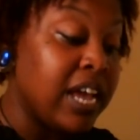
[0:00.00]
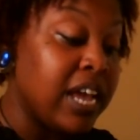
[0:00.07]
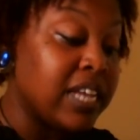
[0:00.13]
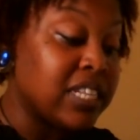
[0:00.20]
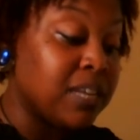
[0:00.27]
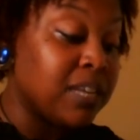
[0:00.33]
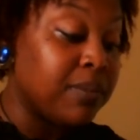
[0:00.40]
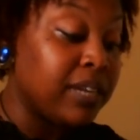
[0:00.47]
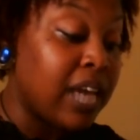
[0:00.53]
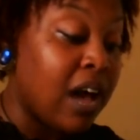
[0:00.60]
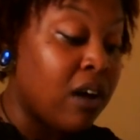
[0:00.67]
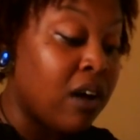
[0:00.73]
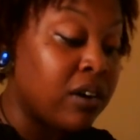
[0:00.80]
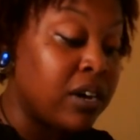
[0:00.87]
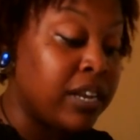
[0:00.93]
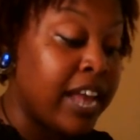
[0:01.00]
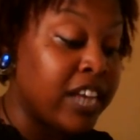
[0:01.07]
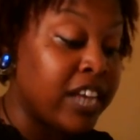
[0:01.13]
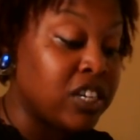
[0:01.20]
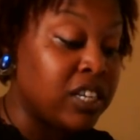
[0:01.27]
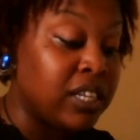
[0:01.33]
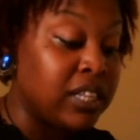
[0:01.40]
Some of y'all could
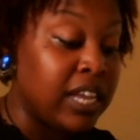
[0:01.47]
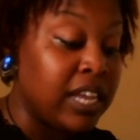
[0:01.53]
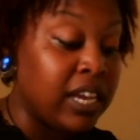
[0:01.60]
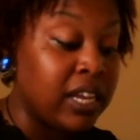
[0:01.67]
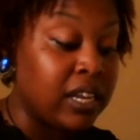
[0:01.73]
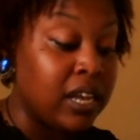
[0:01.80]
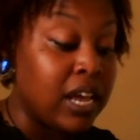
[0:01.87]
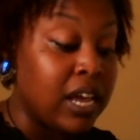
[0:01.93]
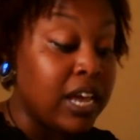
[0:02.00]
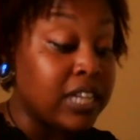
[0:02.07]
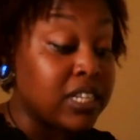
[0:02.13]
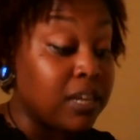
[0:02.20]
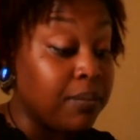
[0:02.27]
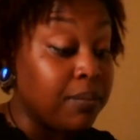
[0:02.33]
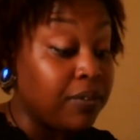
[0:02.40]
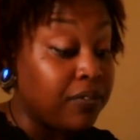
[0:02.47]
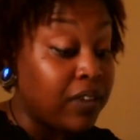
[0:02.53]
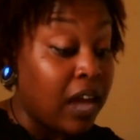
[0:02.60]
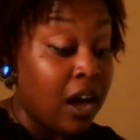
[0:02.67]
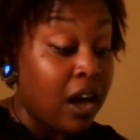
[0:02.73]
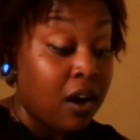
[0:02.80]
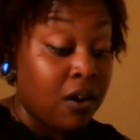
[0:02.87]
actually thinking, some of
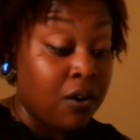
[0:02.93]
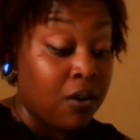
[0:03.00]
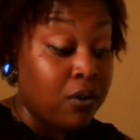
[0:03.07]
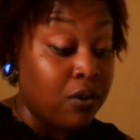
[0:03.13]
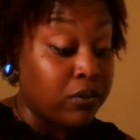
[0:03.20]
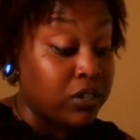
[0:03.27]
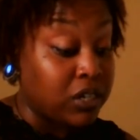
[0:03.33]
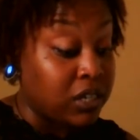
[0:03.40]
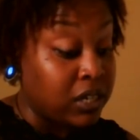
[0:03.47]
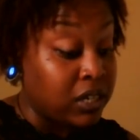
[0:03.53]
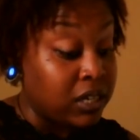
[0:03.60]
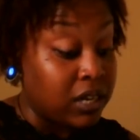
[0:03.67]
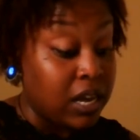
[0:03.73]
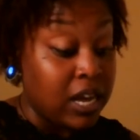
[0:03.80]
y'all, oh shit,